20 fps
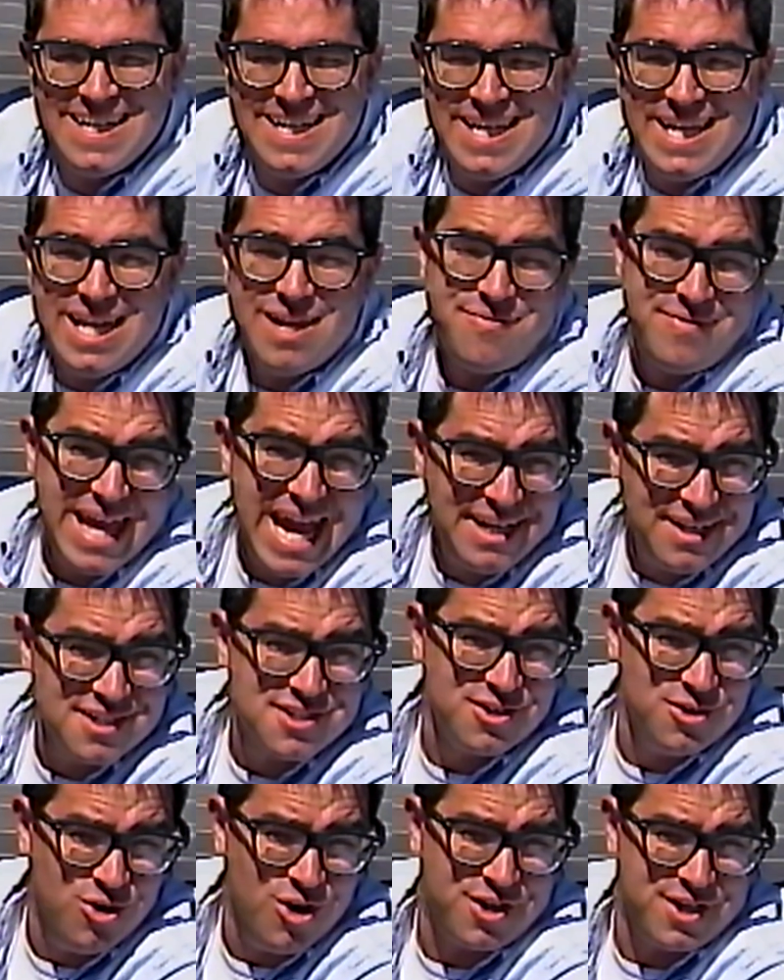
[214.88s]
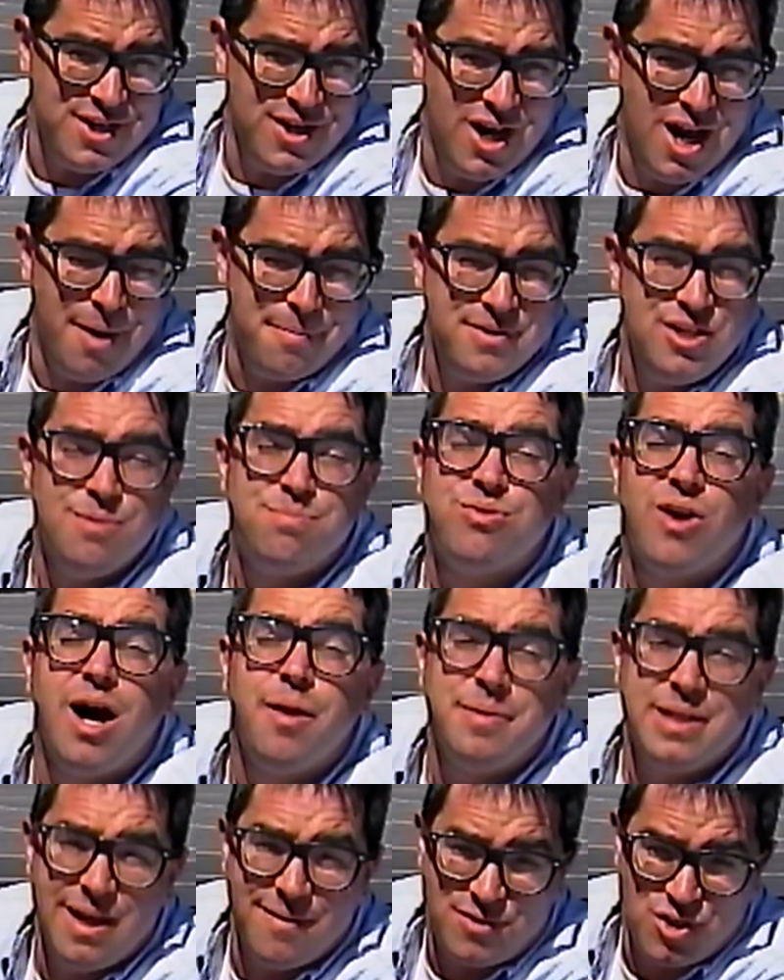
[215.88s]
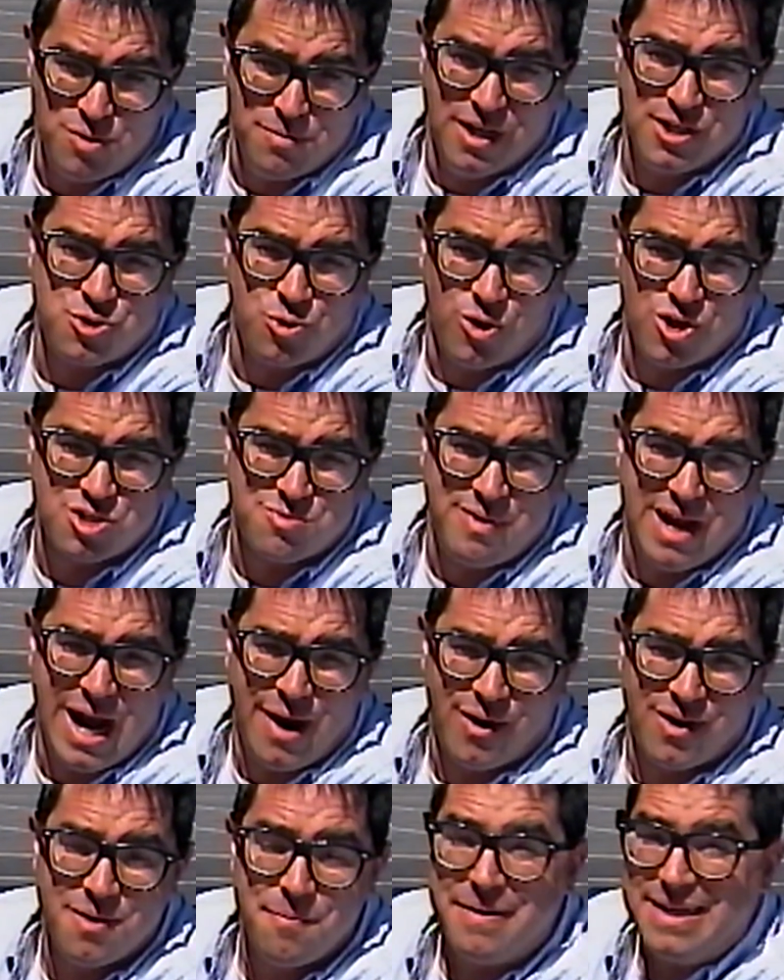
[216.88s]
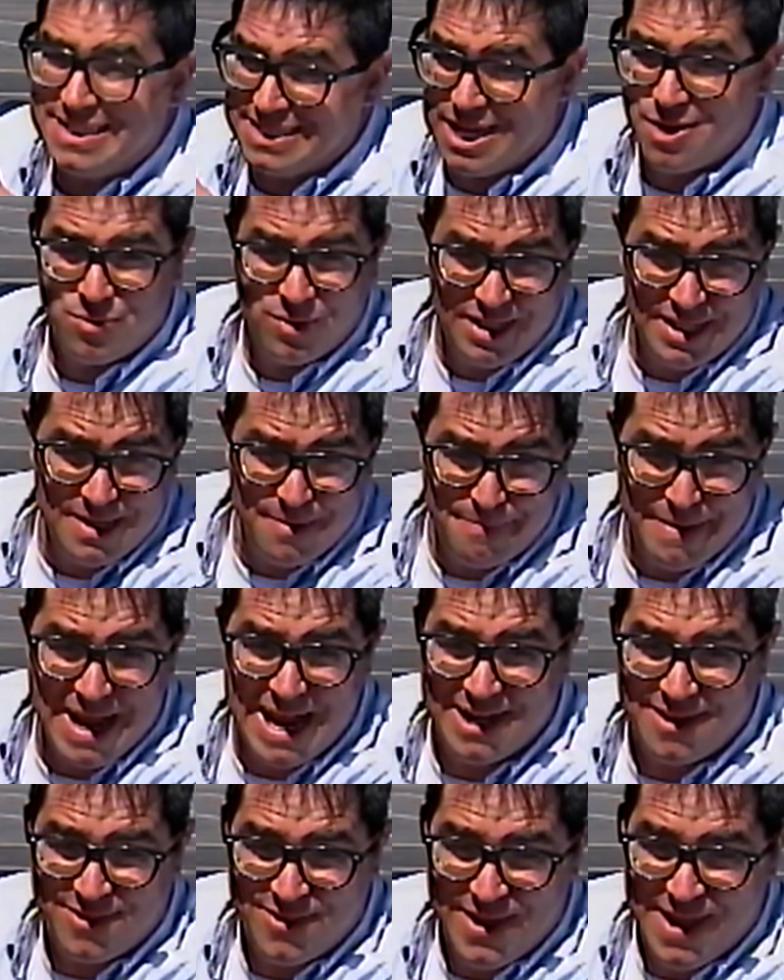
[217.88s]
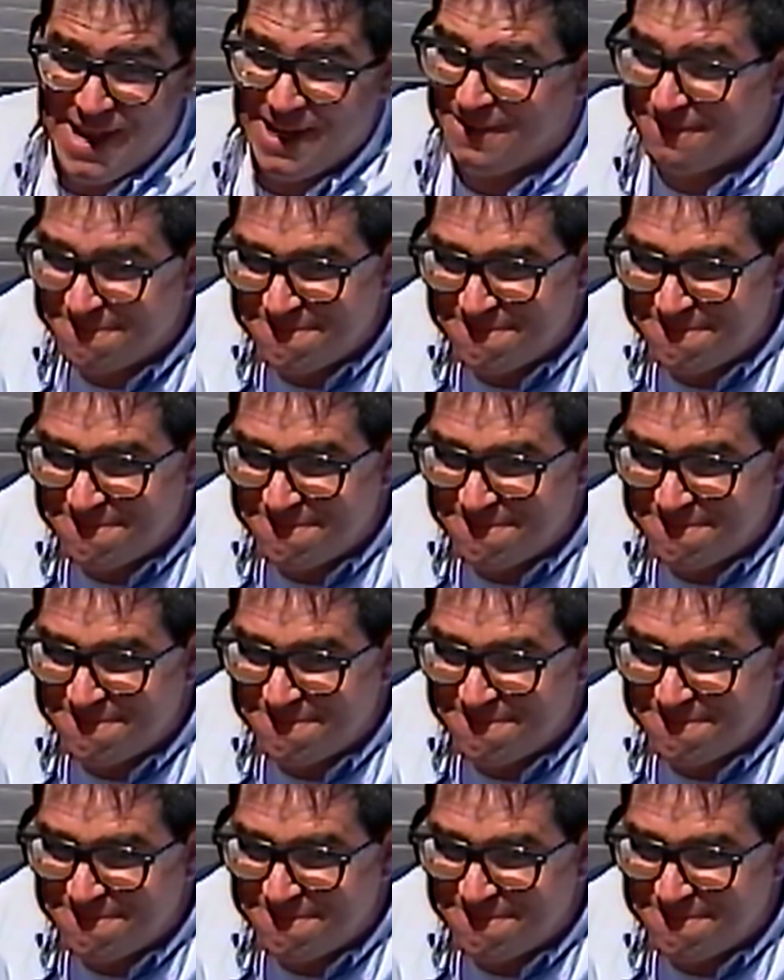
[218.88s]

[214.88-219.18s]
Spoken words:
If that doesn't hook you up, you probably have too much horsepower. And is that really a bad thing?